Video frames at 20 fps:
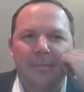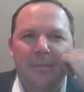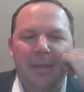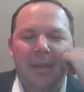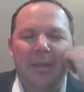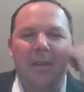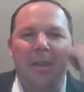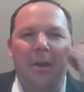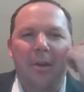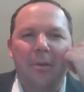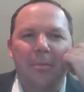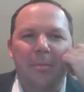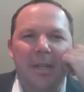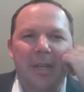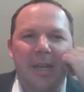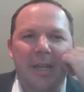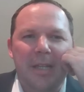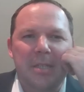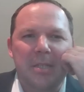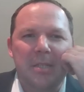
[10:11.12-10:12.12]
No, but
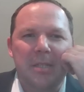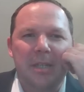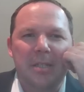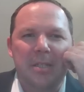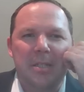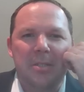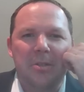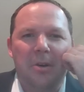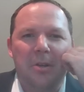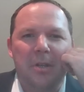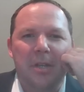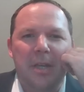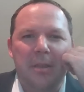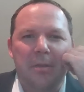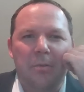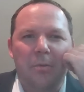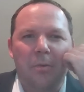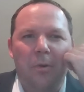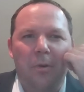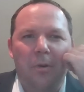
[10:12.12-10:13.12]
it's it's not
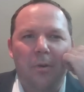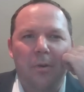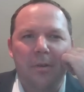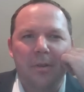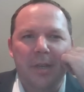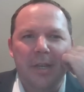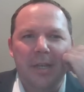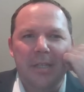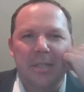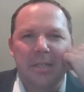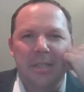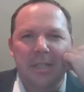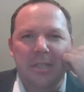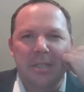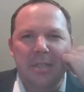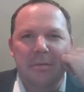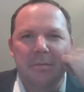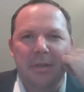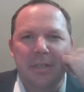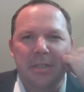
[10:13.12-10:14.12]
either or. It's
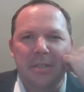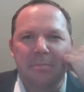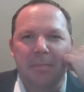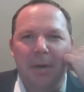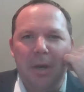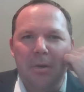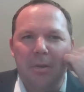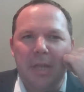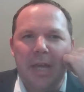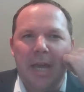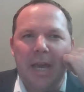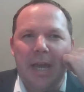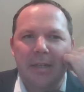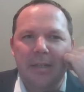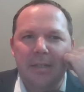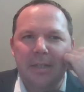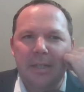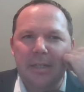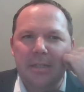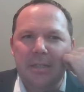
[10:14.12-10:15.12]
it's it's both
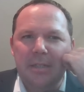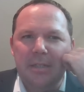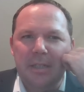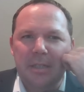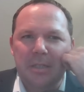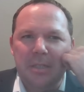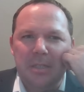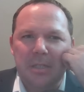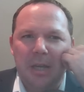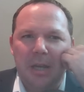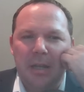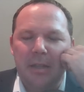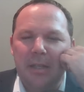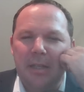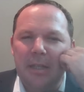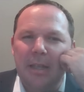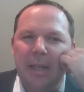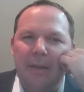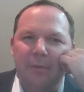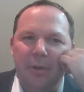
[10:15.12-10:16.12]
and. It's it's
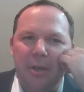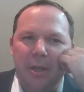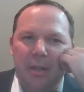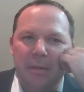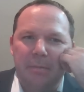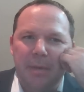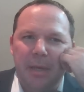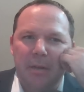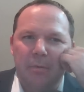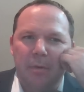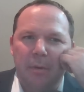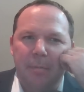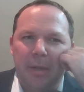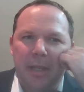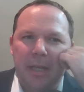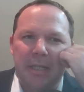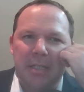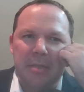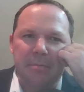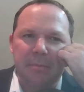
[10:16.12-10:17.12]
certainly never going to be a
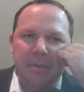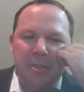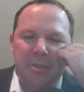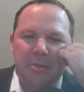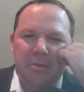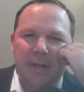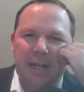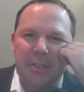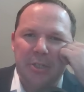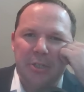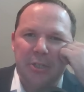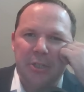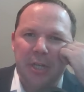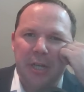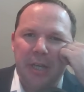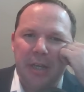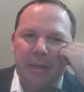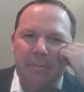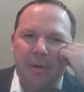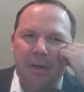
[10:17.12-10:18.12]
replacement
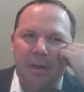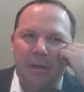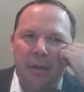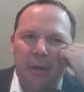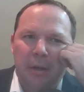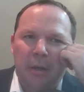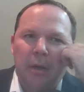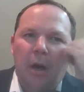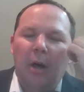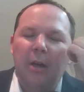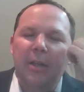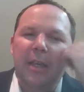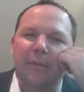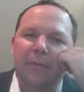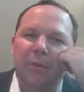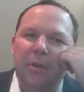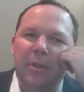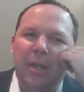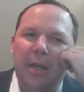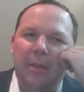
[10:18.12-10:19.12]
strategy. But I'll
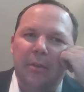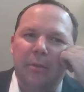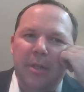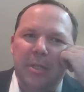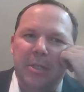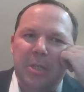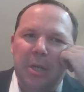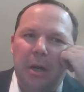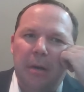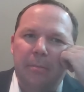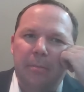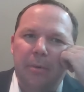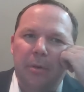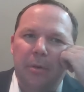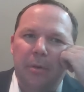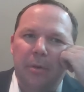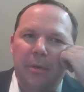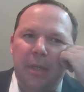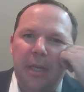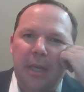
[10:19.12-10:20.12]
give you another
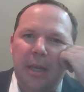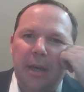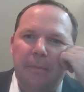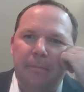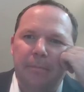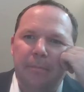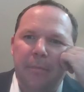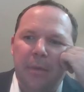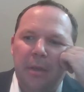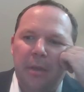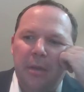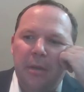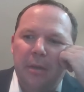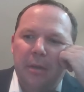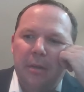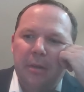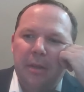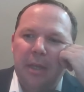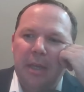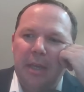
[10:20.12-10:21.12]
example. The um
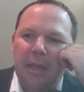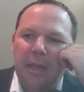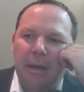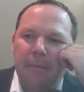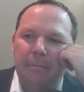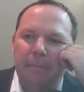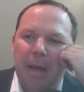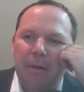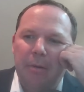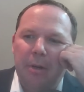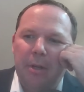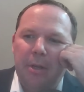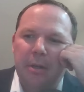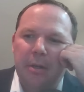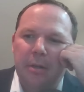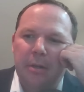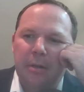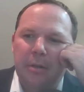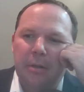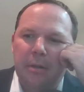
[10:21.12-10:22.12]
the
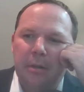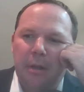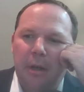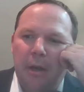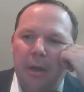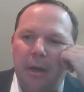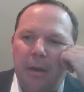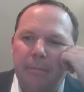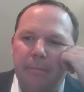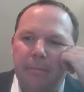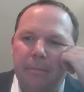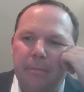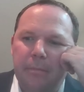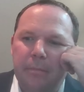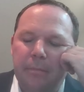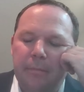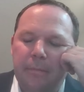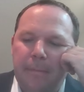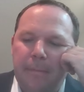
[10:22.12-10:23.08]
American um